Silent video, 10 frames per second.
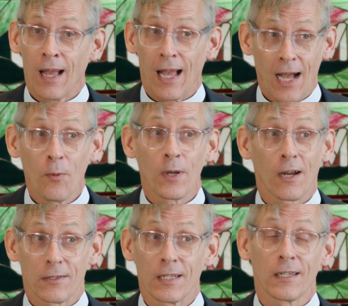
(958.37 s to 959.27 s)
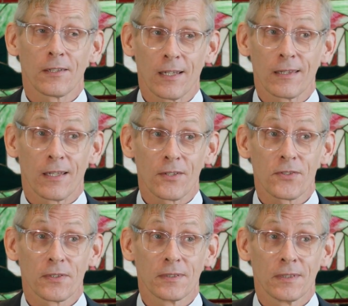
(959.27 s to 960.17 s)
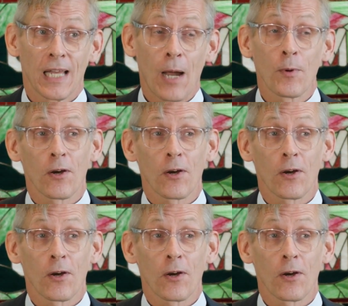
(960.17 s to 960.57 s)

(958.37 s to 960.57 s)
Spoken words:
how we articulate this, how we